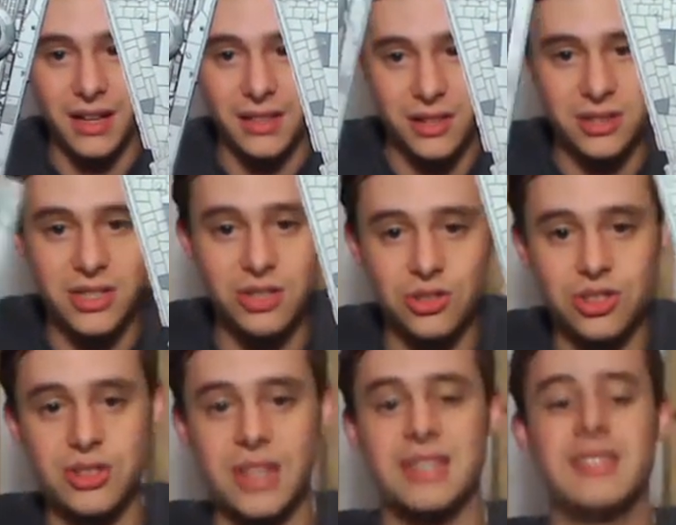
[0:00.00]
It's still
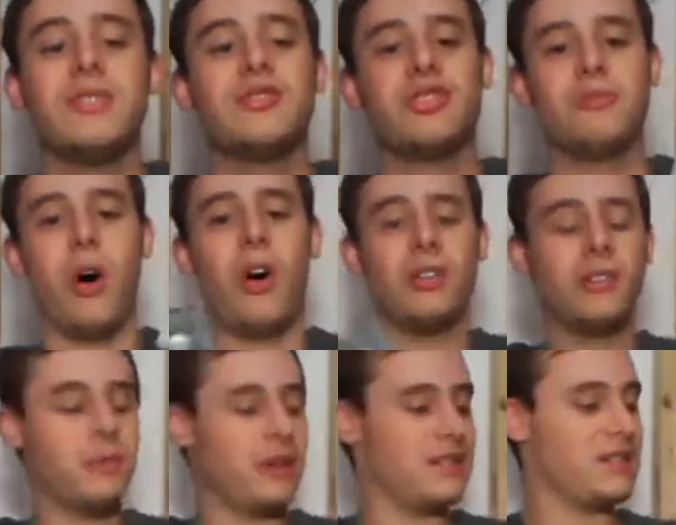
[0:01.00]
smaller,
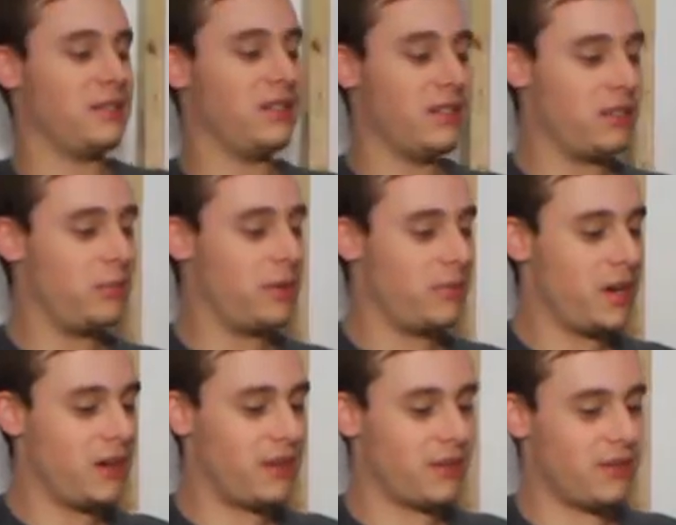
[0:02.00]
but it's a little bit bigger
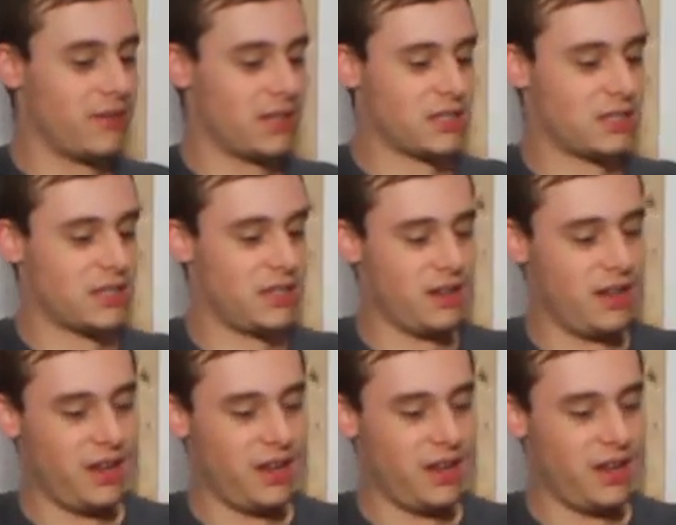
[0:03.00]
than the Victory,